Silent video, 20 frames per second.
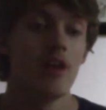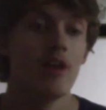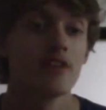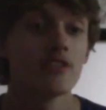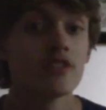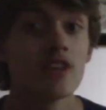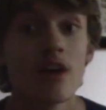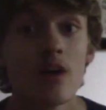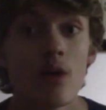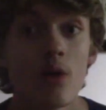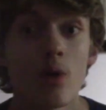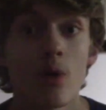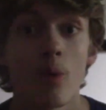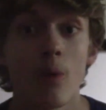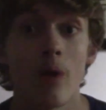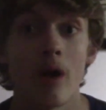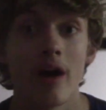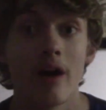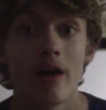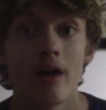
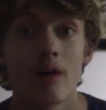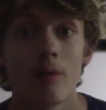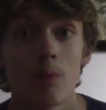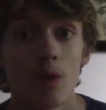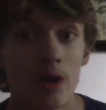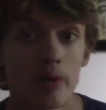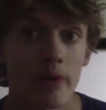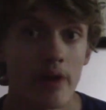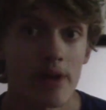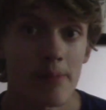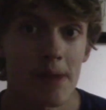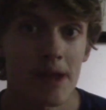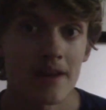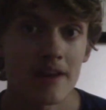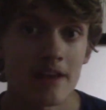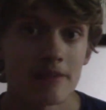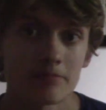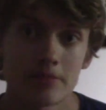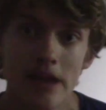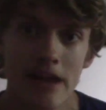So would I recommend
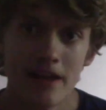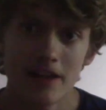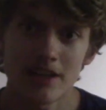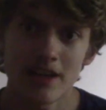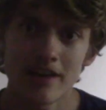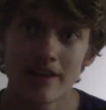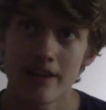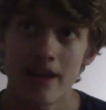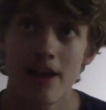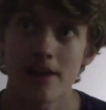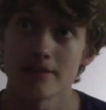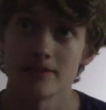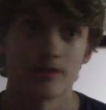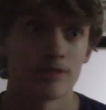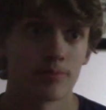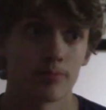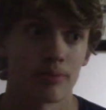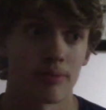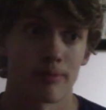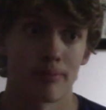it? Yeah, it's
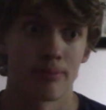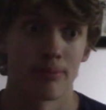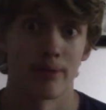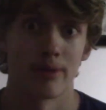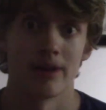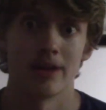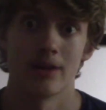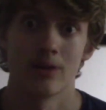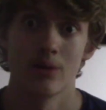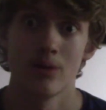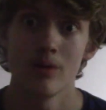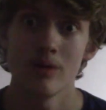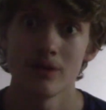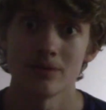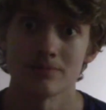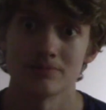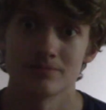pretty cool.